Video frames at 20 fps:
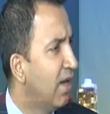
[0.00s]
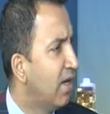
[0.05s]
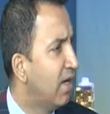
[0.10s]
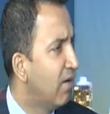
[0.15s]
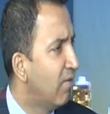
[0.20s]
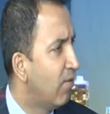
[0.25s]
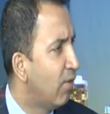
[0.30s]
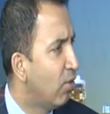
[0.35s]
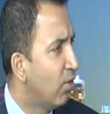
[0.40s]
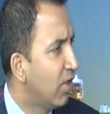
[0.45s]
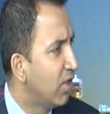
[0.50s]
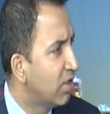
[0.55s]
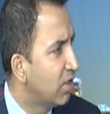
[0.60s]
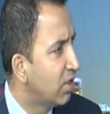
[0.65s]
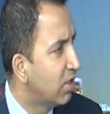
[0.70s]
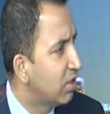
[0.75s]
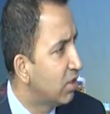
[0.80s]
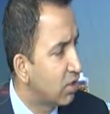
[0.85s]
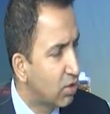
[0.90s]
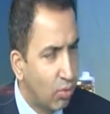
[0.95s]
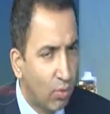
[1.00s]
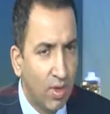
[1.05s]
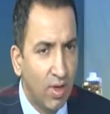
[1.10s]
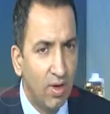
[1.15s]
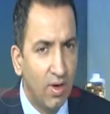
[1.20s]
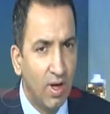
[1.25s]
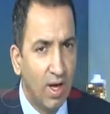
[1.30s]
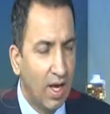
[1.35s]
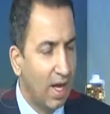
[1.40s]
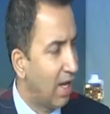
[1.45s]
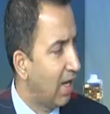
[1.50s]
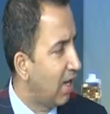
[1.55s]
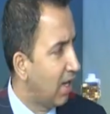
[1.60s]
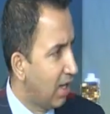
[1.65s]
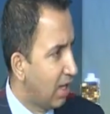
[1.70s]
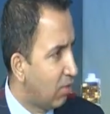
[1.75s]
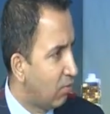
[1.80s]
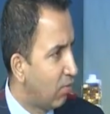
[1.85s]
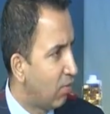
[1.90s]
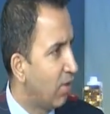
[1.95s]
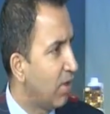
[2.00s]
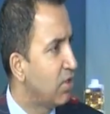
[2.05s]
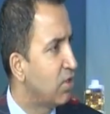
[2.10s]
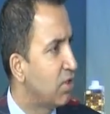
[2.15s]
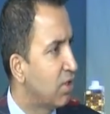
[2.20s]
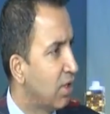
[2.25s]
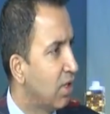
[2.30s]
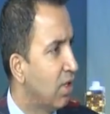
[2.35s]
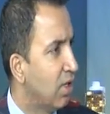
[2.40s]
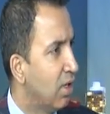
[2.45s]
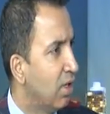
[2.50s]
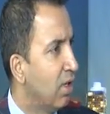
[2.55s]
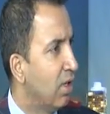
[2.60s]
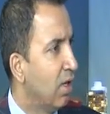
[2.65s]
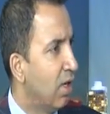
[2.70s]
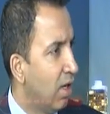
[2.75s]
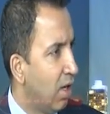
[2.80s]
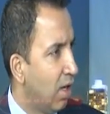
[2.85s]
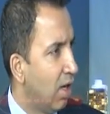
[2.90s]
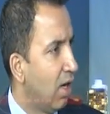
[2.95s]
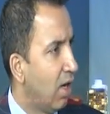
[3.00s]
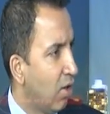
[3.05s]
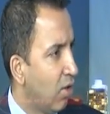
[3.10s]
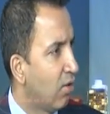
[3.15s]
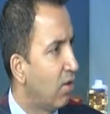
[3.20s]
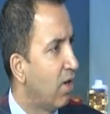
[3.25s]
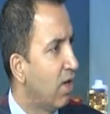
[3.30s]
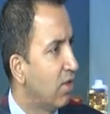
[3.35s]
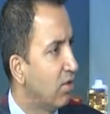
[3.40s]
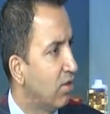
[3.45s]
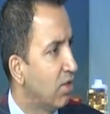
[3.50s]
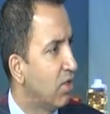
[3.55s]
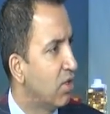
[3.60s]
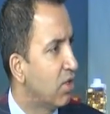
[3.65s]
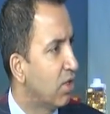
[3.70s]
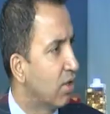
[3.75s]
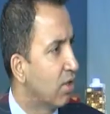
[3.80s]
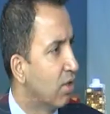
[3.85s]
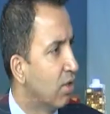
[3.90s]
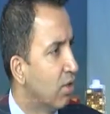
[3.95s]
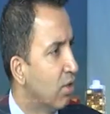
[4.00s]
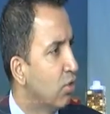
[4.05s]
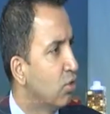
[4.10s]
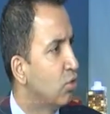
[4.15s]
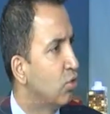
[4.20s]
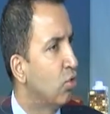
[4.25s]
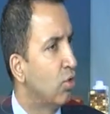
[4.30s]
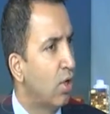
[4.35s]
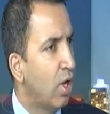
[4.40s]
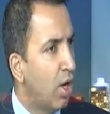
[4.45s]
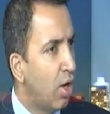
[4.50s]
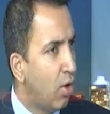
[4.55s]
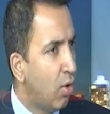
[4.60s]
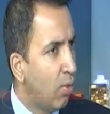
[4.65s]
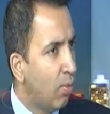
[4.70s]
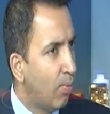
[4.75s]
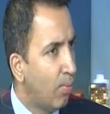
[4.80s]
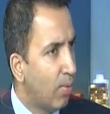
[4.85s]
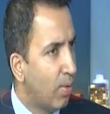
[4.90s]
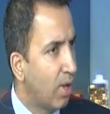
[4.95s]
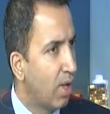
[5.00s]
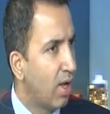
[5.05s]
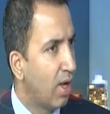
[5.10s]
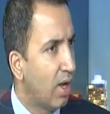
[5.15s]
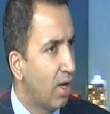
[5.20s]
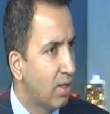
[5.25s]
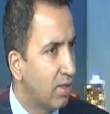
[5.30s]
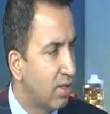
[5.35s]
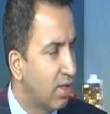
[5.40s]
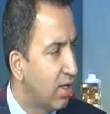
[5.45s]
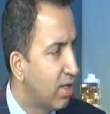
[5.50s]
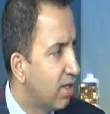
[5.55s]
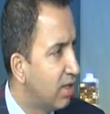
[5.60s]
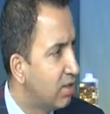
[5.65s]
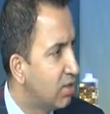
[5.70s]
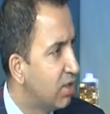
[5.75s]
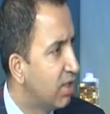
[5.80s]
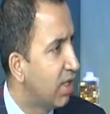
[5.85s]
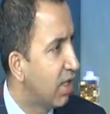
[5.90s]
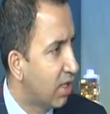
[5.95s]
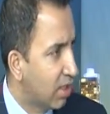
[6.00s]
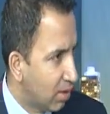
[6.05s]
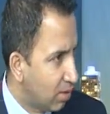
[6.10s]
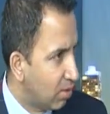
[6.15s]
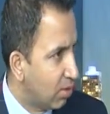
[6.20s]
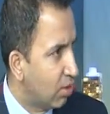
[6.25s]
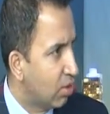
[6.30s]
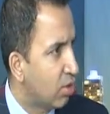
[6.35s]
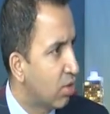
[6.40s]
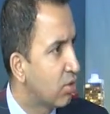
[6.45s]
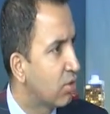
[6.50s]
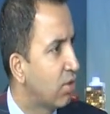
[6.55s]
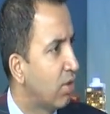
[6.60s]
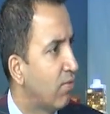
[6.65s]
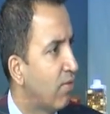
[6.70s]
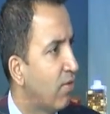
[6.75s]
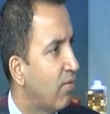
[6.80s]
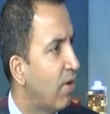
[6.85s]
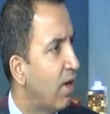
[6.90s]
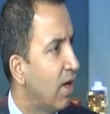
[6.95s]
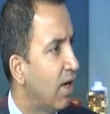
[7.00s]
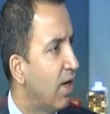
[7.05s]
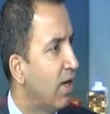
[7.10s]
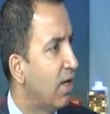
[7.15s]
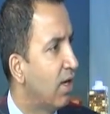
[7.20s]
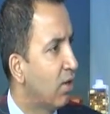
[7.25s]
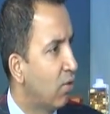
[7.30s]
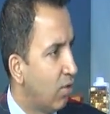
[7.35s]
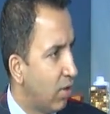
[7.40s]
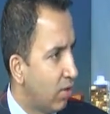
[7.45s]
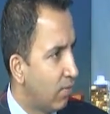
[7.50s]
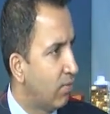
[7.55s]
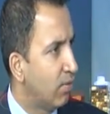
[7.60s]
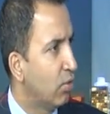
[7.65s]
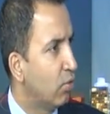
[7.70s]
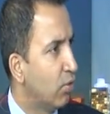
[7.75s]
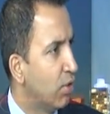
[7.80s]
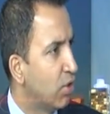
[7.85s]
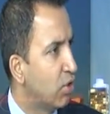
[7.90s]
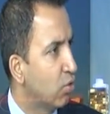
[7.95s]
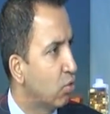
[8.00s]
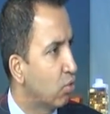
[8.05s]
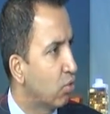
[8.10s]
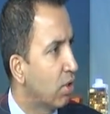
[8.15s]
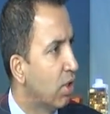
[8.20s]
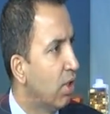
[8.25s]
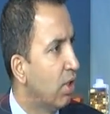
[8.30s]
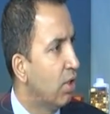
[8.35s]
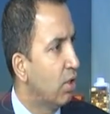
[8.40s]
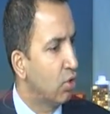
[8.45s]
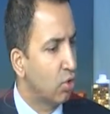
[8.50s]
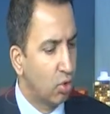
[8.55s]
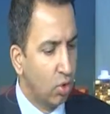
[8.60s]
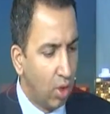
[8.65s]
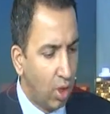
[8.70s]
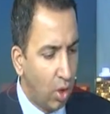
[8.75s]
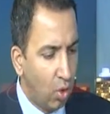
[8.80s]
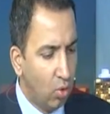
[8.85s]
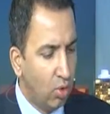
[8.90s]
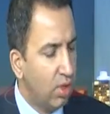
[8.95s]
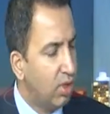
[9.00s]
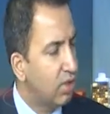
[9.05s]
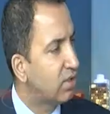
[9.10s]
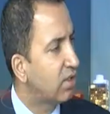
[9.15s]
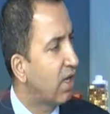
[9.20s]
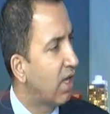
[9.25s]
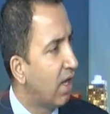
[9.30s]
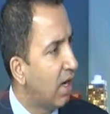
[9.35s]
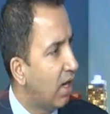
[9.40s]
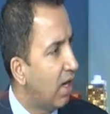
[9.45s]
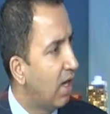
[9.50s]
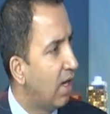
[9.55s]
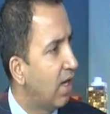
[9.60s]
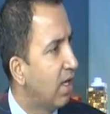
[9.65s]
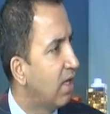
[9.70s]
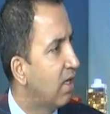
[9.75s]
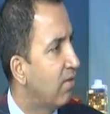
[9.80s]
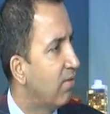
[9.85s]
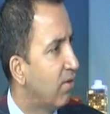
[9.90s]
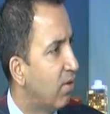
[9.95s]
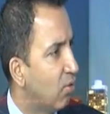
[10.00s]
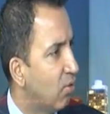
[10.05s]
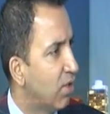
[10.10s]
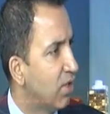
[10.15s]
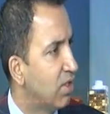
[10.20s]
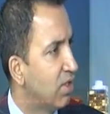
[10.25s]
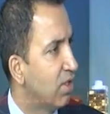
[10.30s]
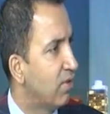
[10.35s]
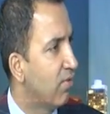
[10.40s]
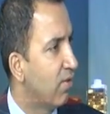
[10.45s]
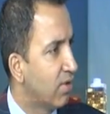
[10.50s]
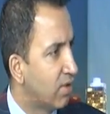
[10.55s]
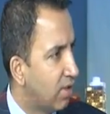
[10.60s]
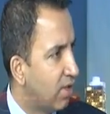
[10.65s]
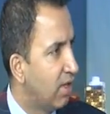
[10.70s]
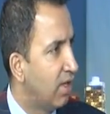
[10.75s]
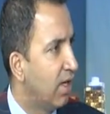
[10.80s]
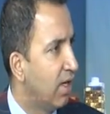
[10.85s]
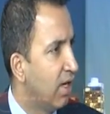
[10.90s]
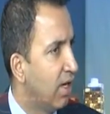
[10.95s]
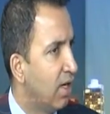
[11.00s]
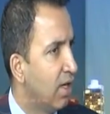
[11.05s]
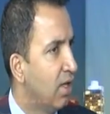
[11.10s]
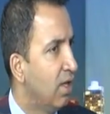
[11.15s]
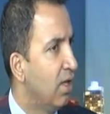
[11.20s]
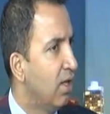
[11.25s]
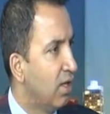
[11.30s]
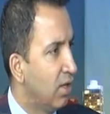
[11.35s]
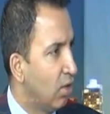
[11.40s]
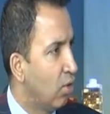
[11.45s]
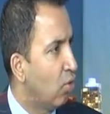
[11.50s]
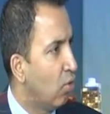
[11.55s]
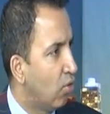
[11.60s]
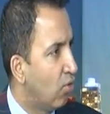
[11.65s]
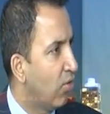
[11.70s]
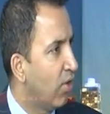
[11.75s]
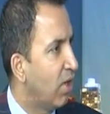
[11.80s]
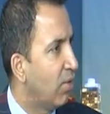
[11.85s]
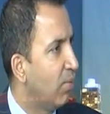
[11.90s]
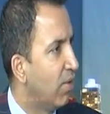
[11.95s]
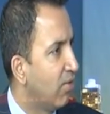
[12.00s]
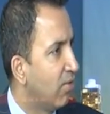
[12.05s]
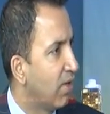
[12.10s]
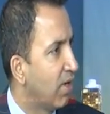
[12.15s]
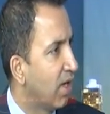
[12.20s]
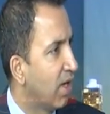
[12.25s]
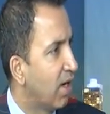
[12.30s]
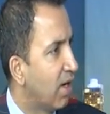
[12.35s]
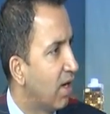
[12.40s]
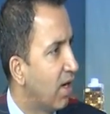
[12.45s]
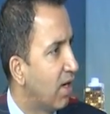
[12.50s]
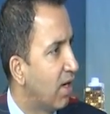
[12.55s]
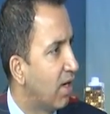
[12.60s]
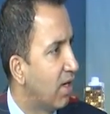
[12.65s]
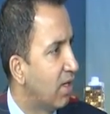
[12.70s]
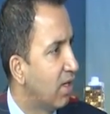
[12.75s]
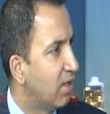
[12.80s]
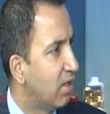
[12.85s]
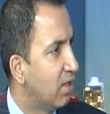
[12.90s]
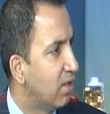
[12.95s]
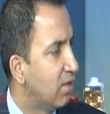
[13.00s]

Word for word: India Foundation is quite an influential organization. So now I think NLG and yourself have highlighted quite a few issues. So how does Canada India Foundation facilitate, you know, trade between Canada and India?